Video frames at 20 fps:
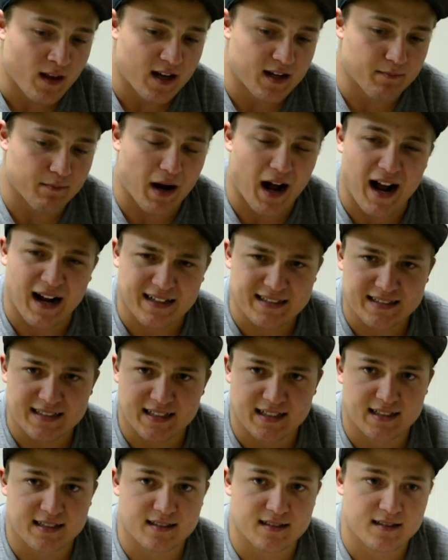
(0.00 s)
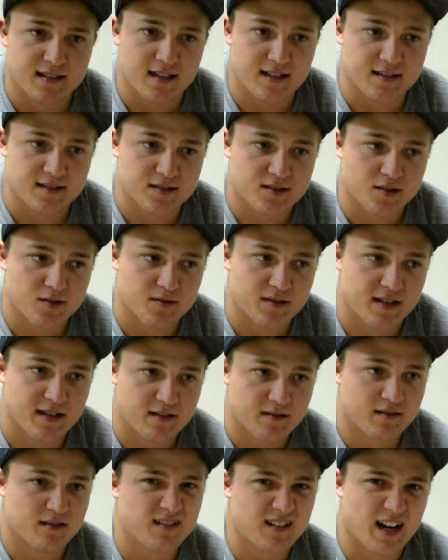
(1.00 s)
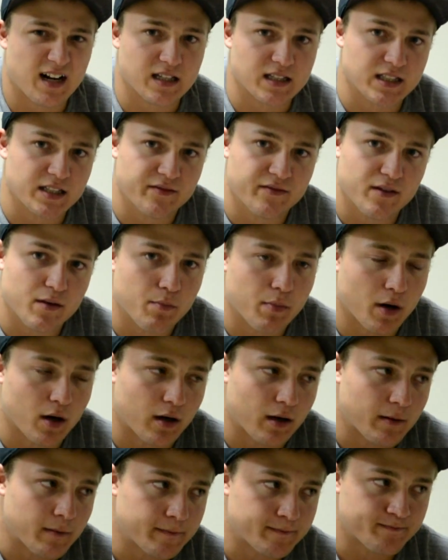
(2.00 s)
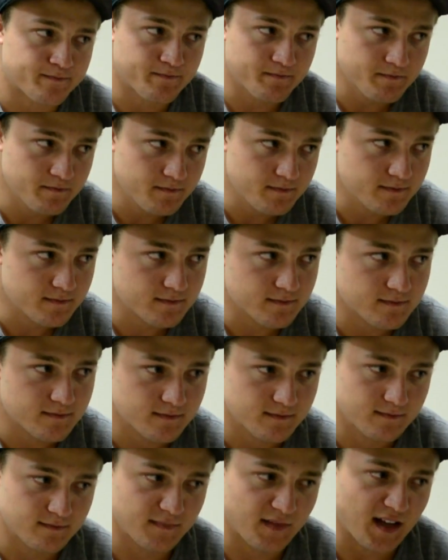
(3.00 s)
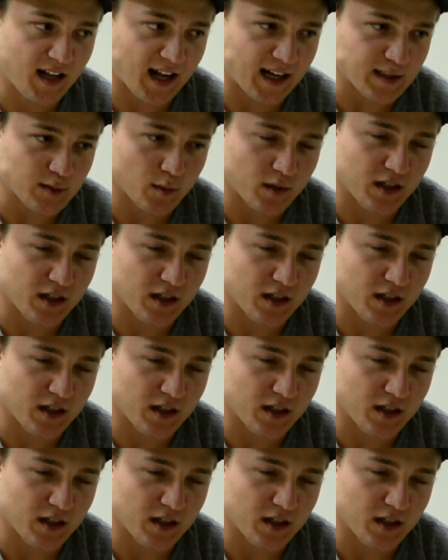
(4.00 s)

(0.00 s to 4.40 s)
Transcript: and boxing, and so he can kind of live the part. I just